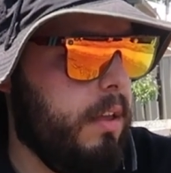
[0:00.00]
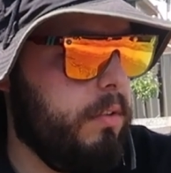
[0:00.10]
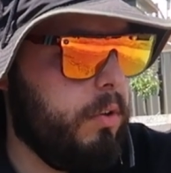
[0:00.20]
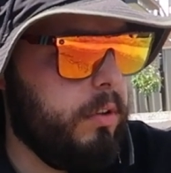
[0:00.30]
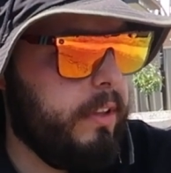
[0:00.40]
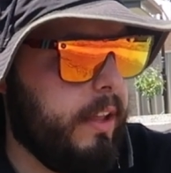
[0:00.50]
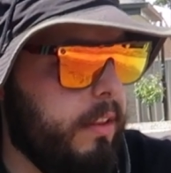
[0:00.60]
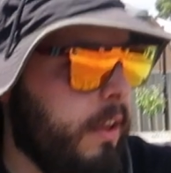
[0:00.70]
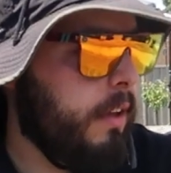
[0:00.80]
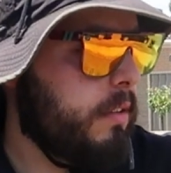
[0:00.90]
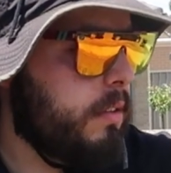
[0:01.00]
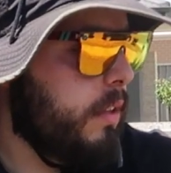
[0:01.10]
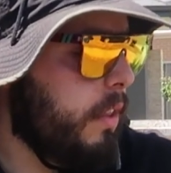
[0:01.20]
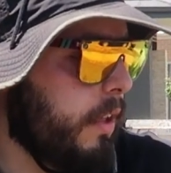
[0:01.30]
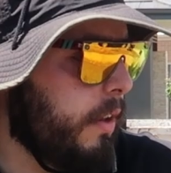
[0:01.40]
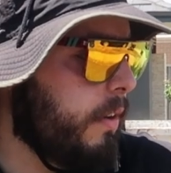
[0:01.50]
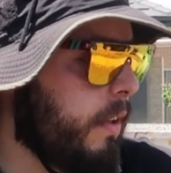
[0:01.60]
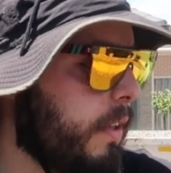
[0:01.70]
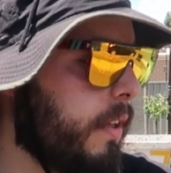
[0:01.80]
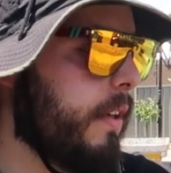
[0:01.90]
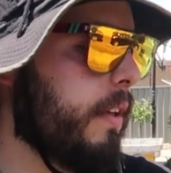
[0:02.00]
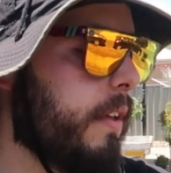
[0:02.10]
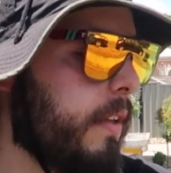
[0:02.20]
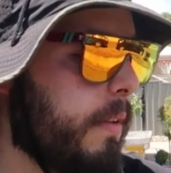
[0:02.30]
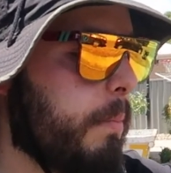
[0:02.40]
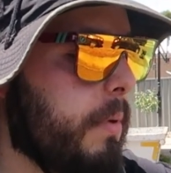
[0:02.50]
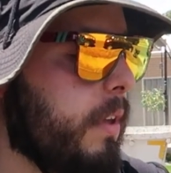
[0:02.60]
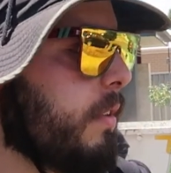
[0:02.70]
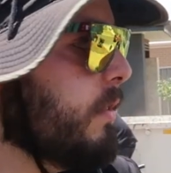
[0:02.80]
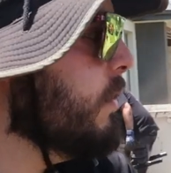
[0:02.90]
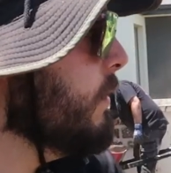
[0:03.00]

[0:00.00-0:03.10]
Soil down next, and then beers.